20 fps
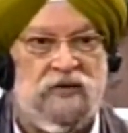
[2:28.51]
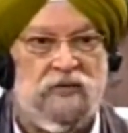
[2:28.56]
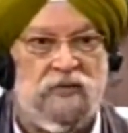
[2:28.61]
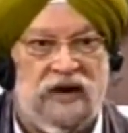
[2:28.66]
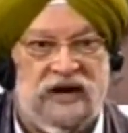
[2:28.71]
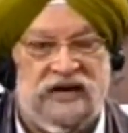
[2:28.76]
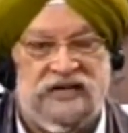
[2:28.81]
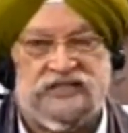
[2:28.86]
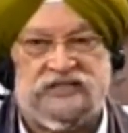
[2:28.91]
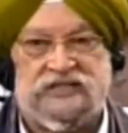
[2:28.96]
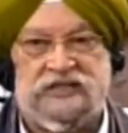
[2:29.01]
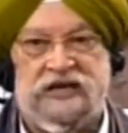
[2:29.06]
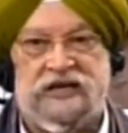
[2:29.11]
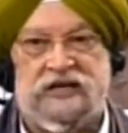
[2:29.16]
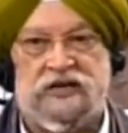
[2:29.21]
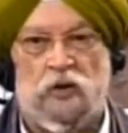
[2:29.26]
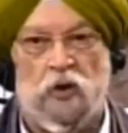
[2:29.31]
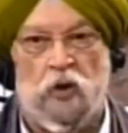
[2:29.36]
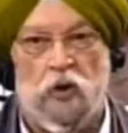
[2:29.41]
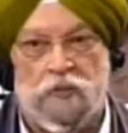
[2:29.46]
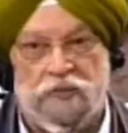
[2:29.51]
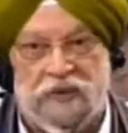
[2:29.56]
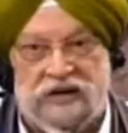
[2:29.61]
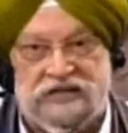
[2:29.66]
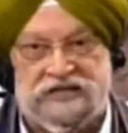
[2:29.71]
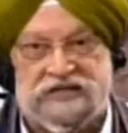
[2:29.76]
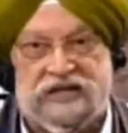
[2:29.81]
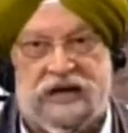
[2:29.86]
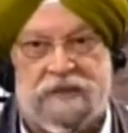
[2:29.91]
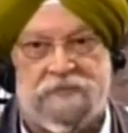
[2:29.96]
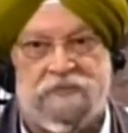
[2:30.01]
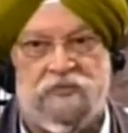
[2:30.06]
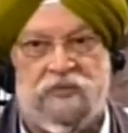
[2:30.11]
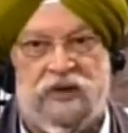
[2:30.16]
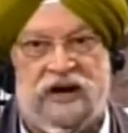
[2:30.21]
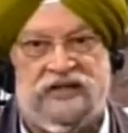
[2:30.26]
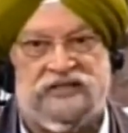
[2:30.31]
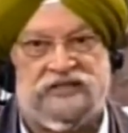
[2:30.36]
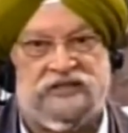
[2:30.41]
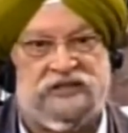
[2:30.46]
once it opens up,
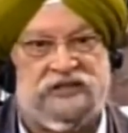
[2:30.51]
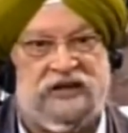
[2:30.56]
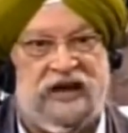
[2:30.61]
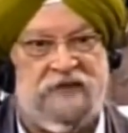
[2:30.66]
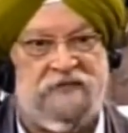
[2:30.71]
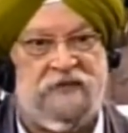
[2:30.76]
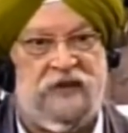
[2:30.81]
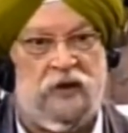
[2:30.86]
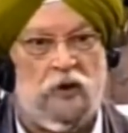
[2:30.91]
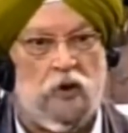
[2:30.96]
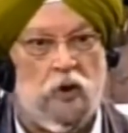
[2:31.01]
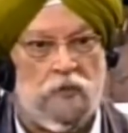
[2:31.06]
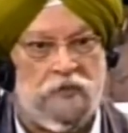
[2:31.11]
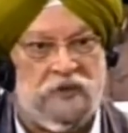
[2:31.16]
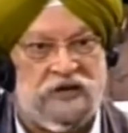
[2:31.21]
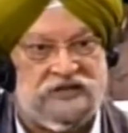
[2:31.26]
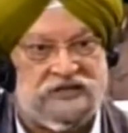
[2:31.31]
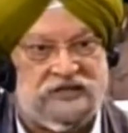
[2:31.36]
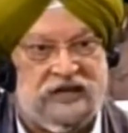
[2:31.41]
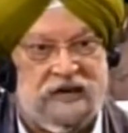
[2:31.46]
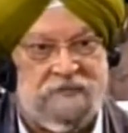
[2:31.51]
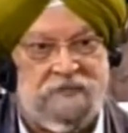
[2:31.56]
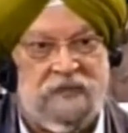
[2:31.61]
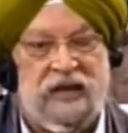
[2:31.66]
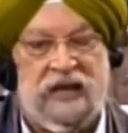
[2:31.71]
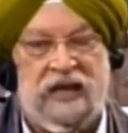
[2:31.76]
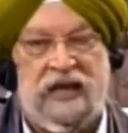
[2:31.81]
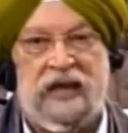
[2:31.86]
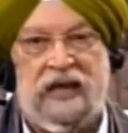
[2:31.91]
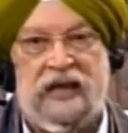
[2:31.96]
once traffic opens up,